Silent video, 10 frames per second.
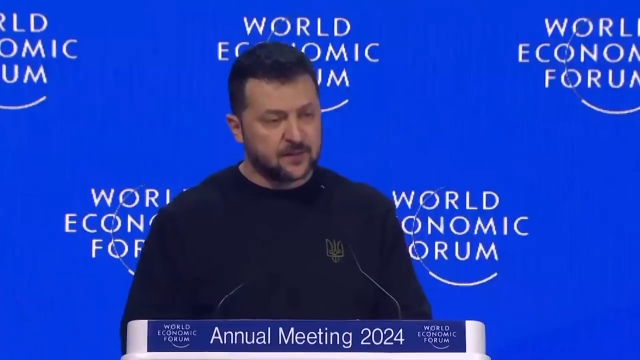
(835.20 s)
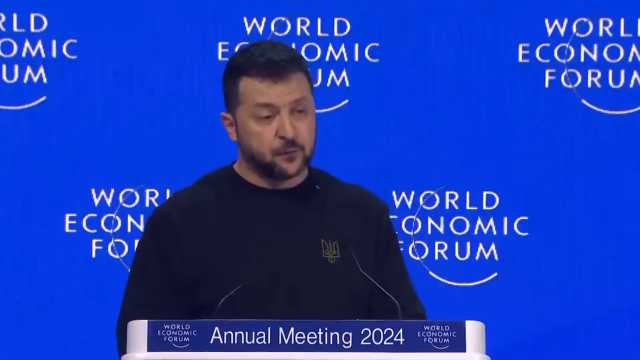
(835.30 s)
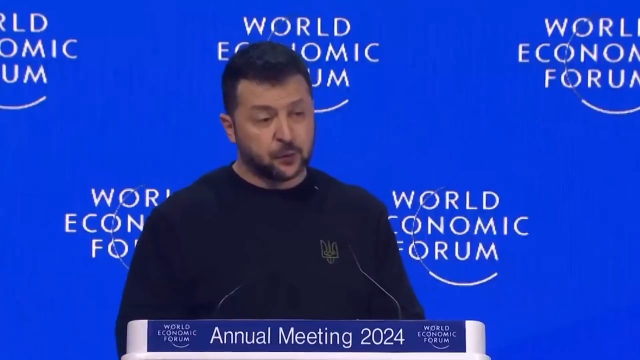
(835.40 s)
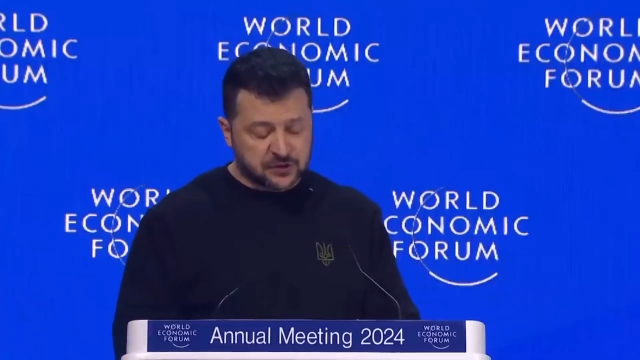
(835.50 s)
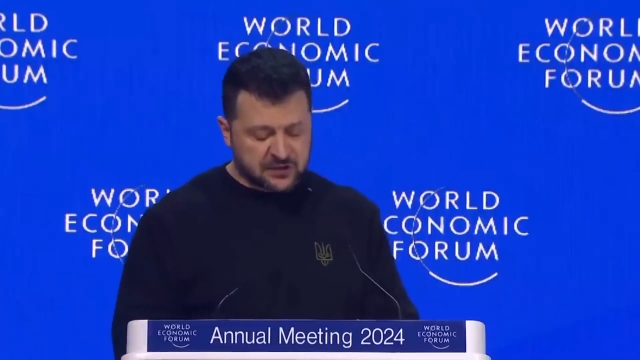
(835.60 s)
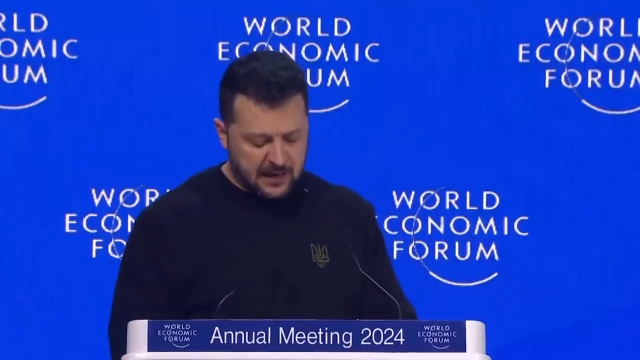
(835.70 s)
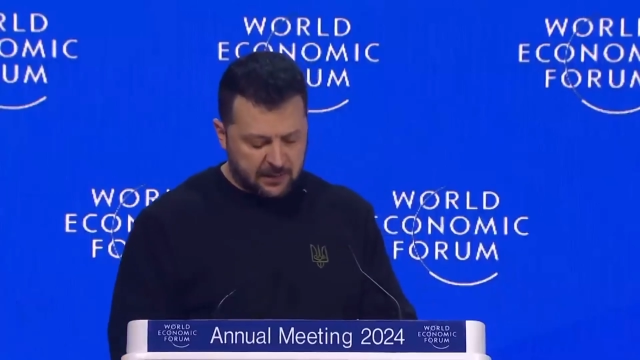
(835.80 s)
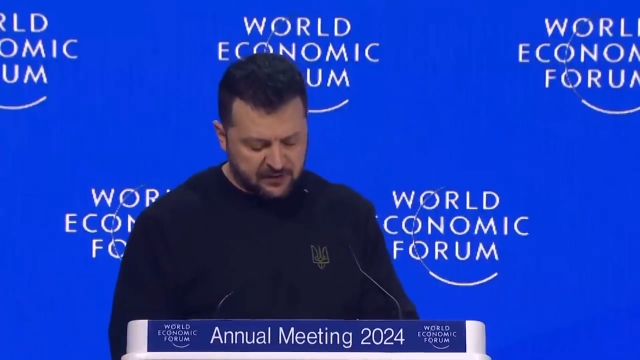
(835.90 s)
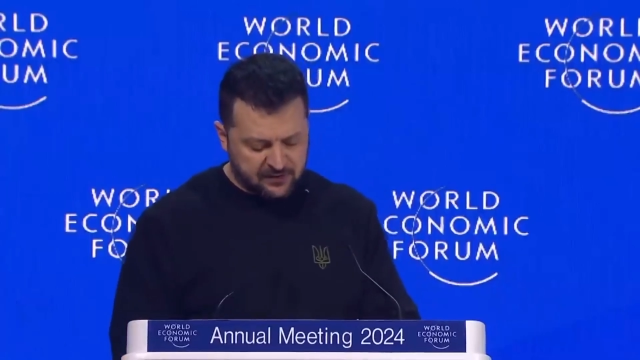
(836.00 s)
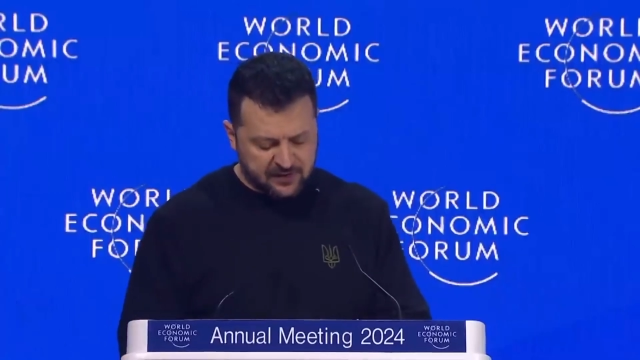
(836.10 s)
the first
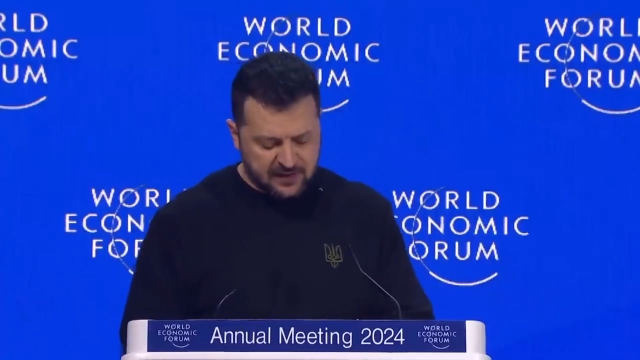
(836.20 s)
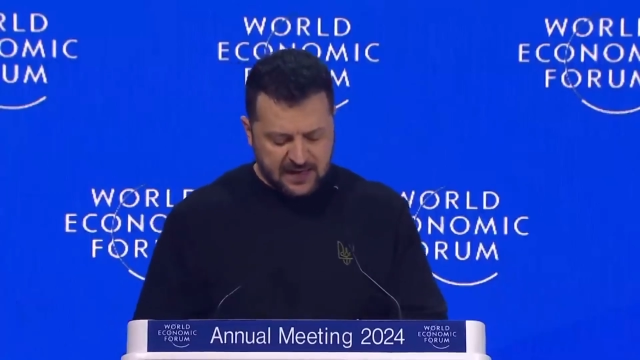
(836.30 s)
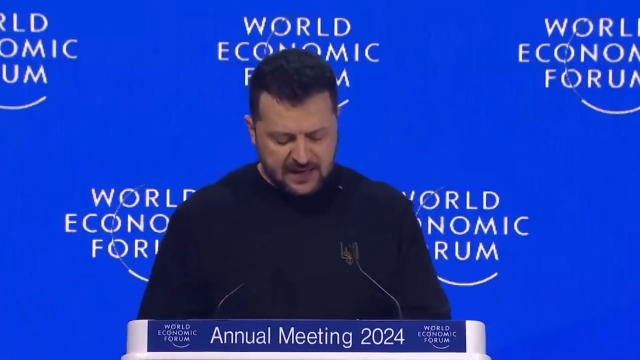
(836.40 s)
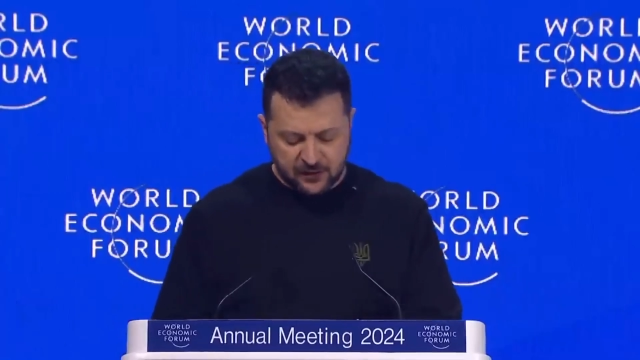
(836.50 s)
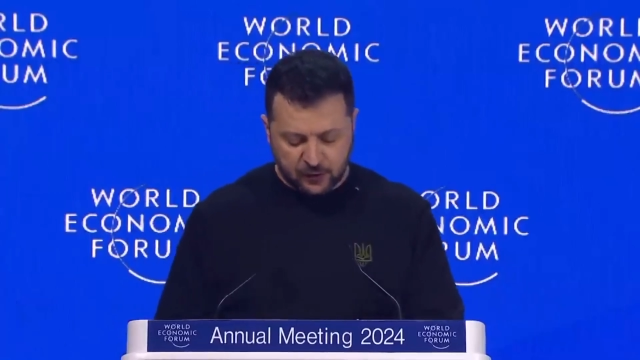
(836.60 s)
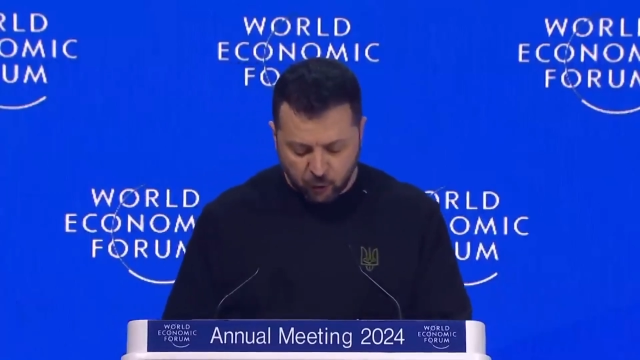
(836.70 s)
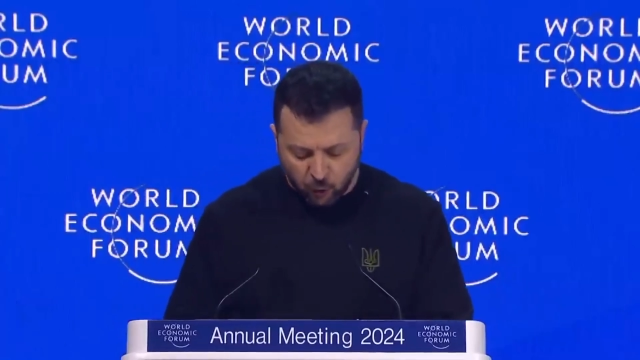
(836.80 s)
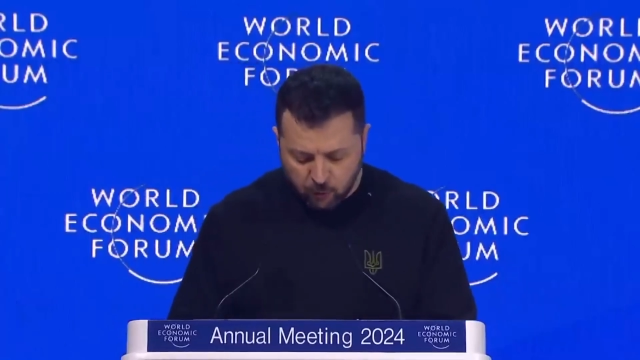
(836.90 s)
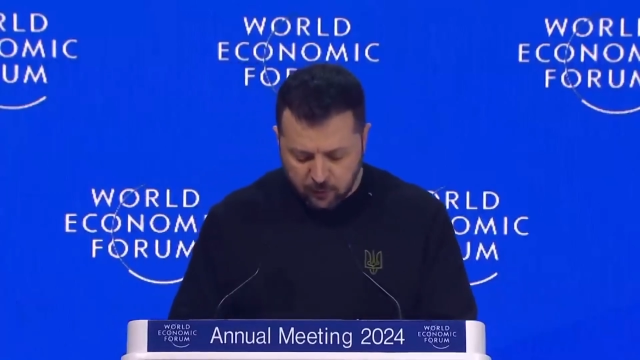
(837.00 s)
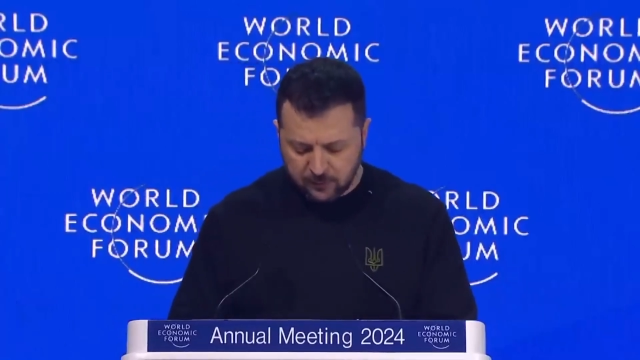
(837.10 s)
summit, the
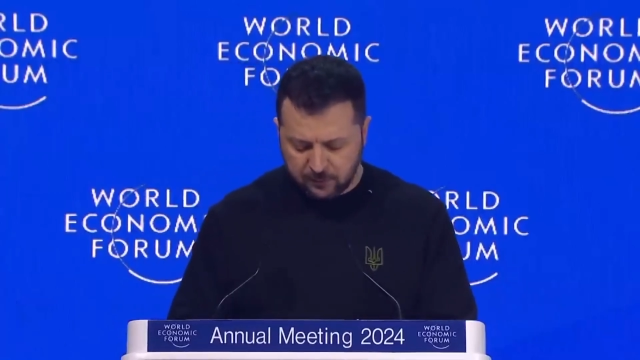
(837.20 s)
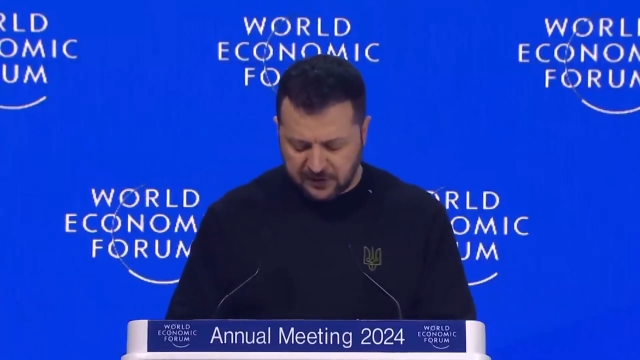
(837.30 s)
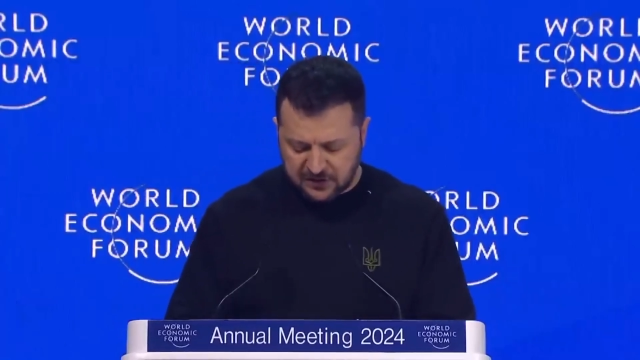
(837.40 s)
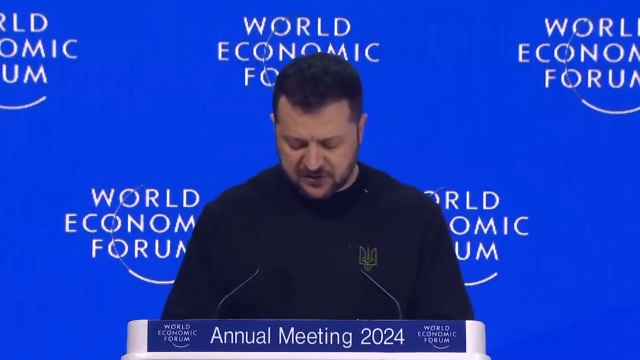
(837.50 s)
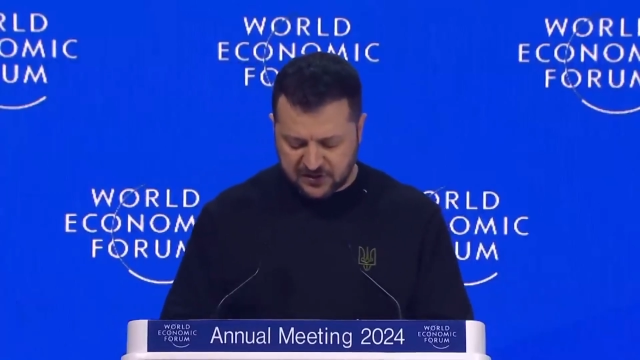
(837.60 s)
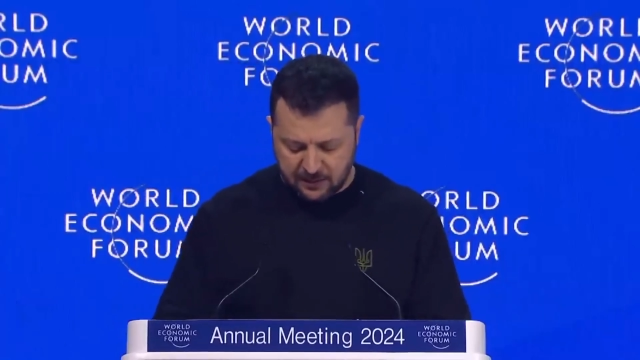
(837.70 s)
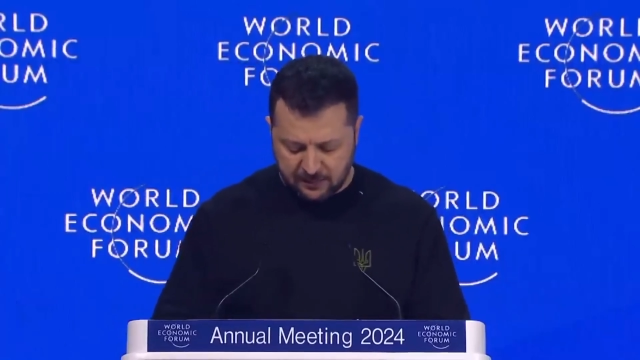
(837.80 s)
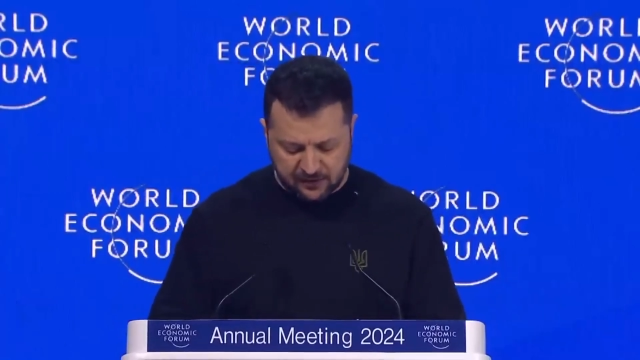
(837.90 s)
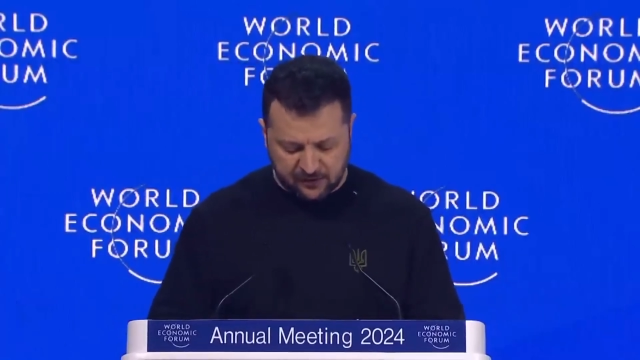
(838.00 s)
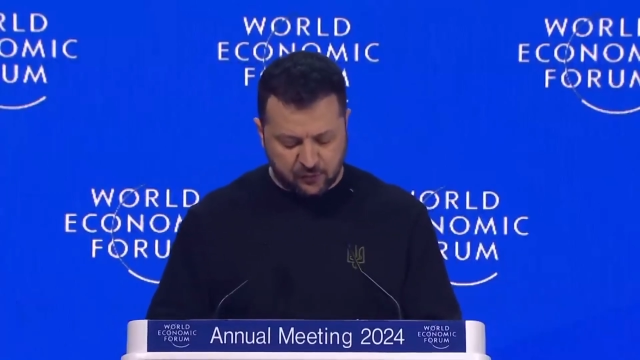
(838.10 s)
Global Peace
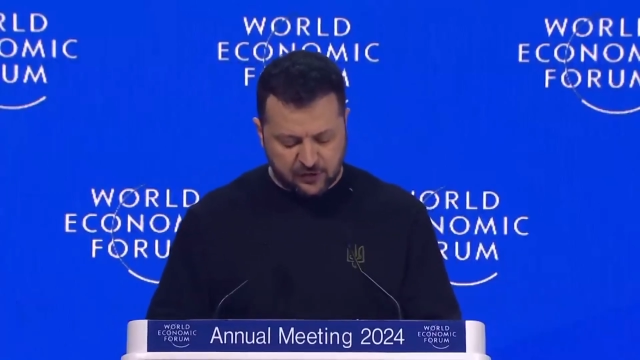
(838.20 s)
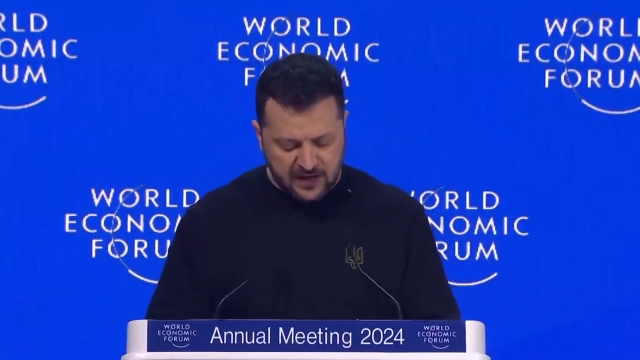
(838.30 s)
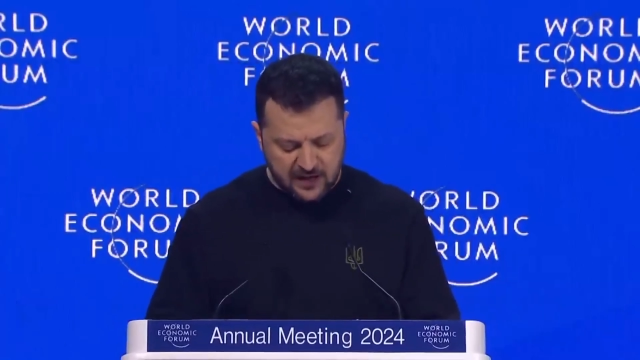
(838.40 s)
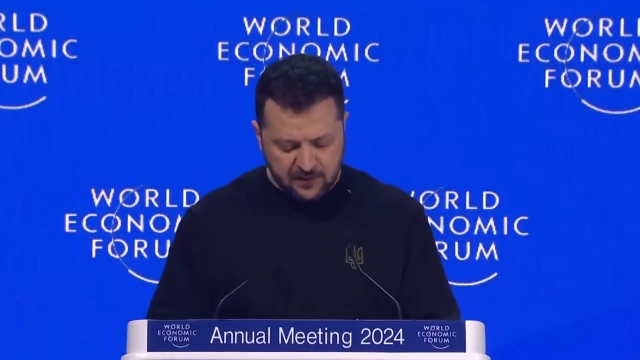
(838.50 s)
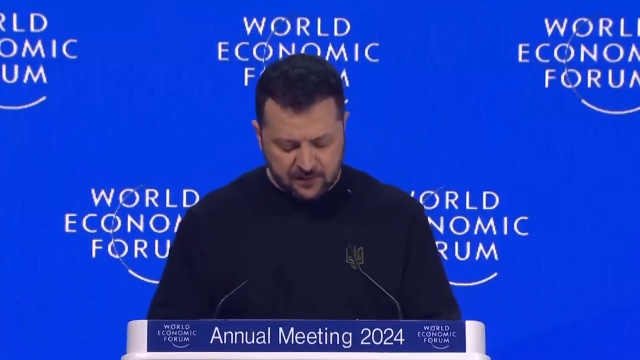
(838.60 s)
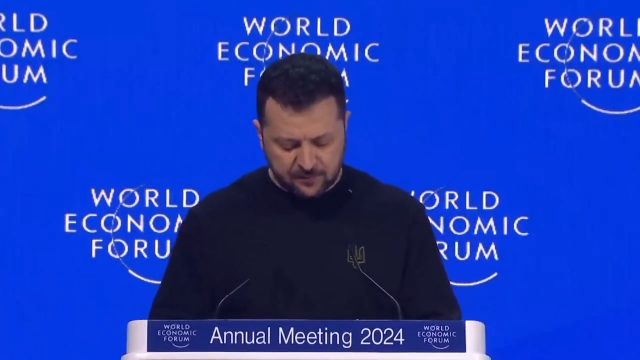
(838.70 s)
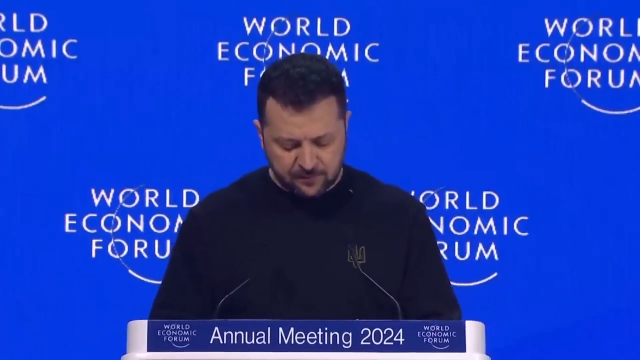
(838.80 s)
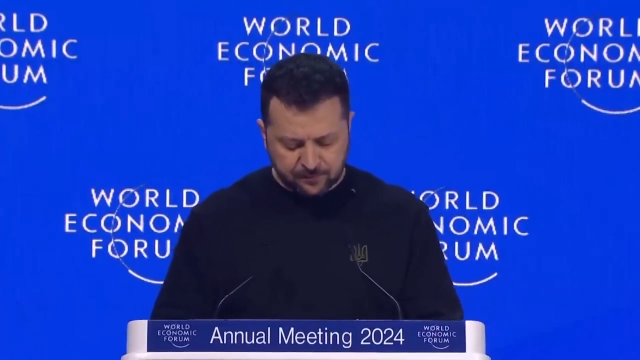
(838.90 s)
Summit. Today,